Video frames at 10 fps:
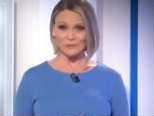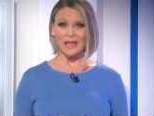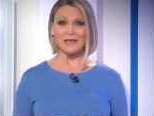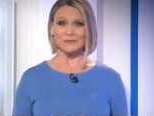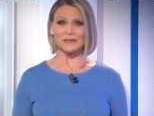like
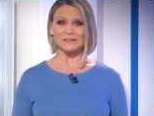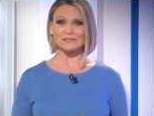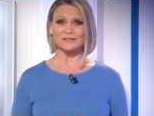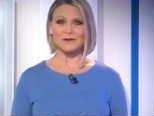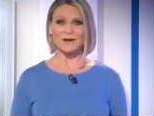what you
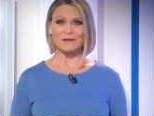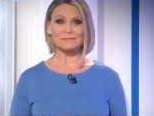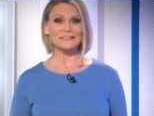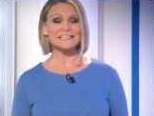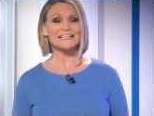saw,
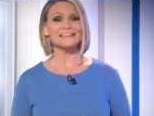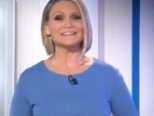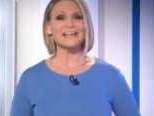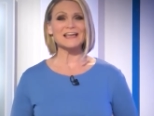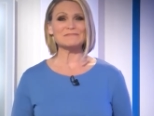please hit the
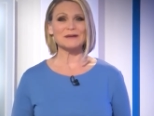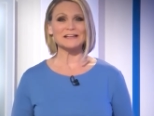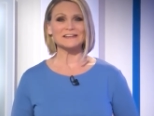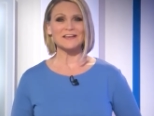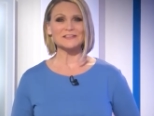like button
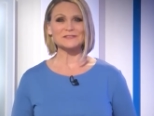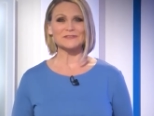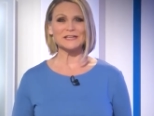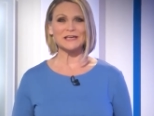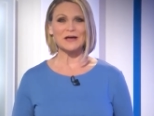on this
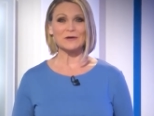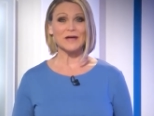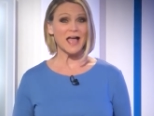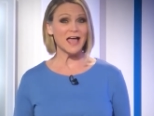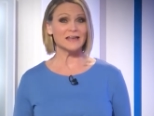video.
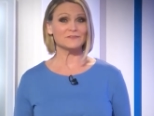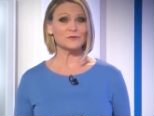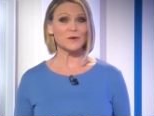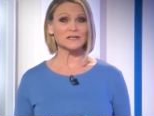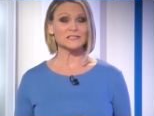And if you
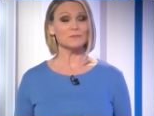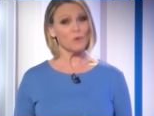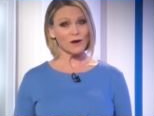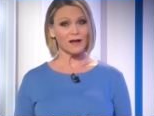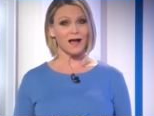want to see more
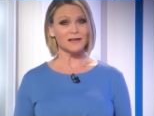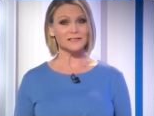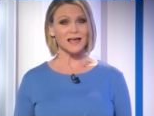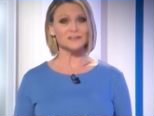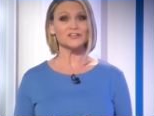
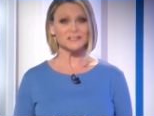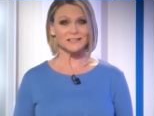content just